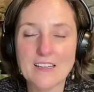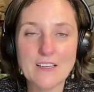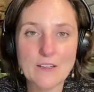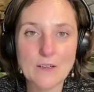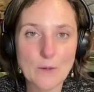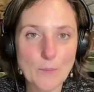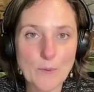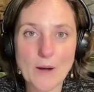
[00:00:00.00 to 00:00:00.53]

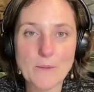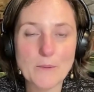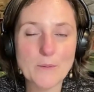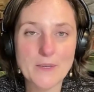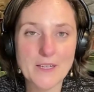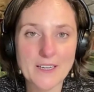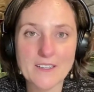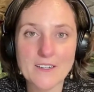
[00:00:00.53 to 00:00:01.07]
you're
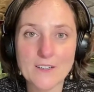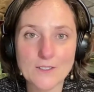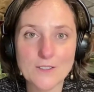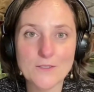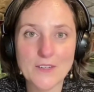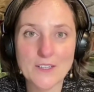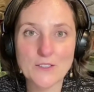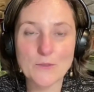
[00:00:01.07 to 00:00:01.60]
probably in a
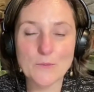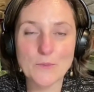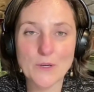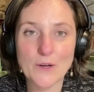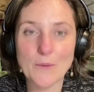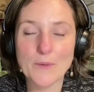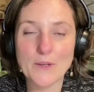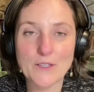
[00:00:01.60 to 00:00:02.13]
cultivation
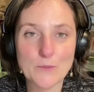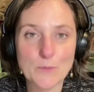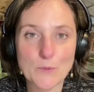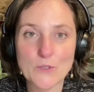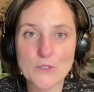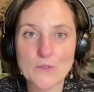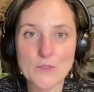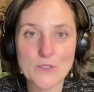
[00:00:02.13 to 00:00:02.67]
period because
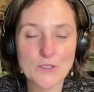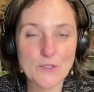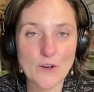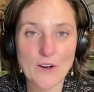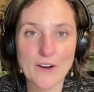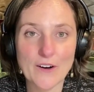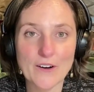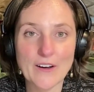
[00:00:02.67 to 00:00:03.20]
most of us
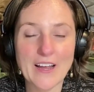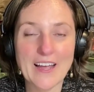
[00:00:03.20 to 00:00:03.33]
are